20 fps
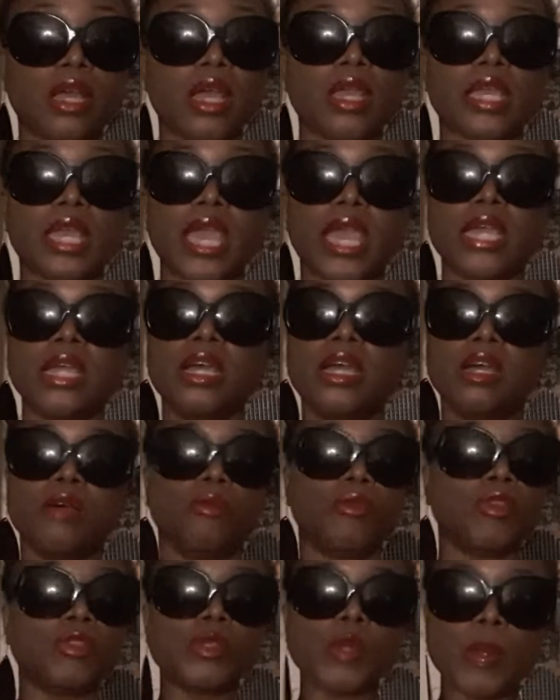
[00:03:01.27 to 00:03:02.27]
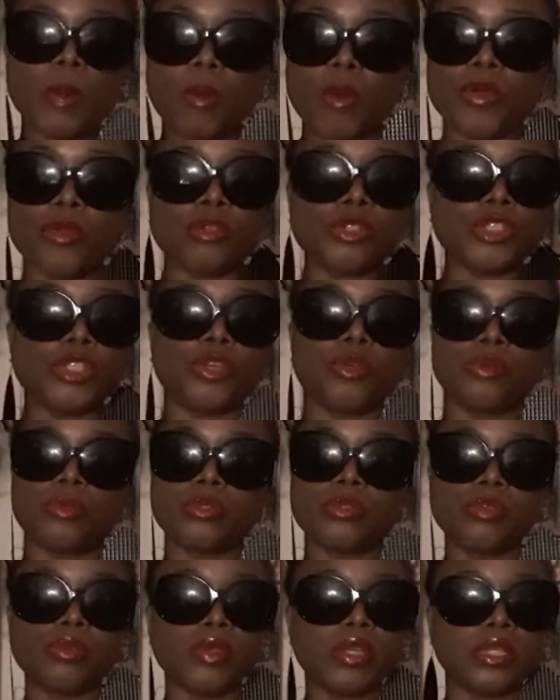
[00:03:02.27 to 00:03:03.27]
okay, we're not talking one or two,
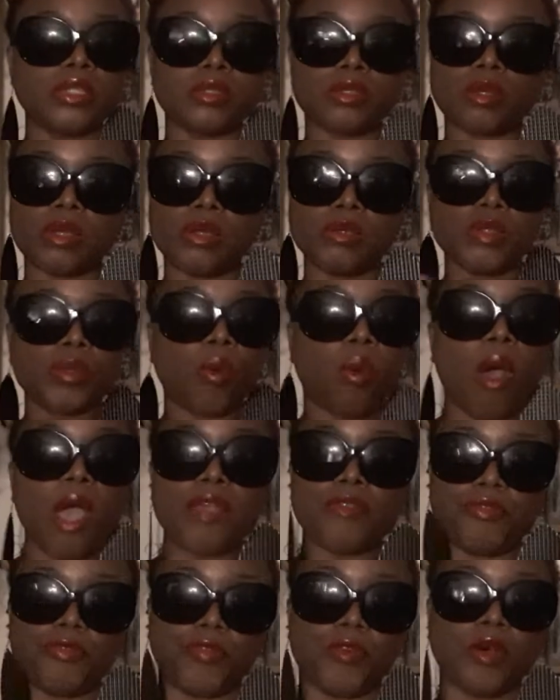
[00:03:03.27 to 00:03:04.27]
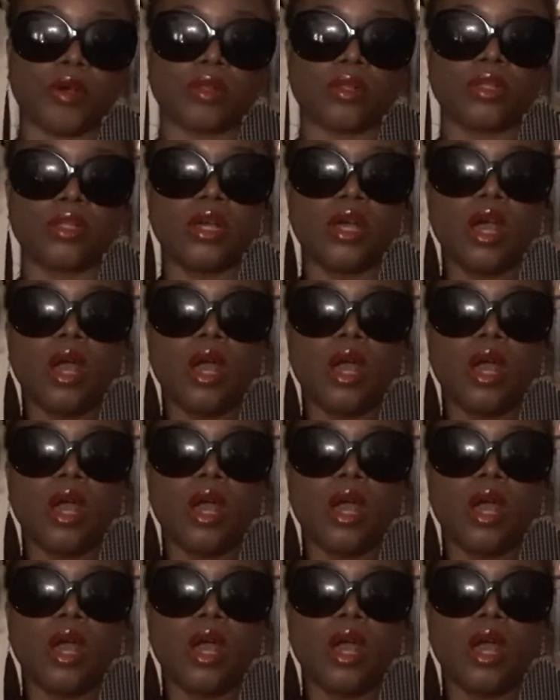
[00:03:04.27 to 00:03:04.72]
we're talking it was quite full.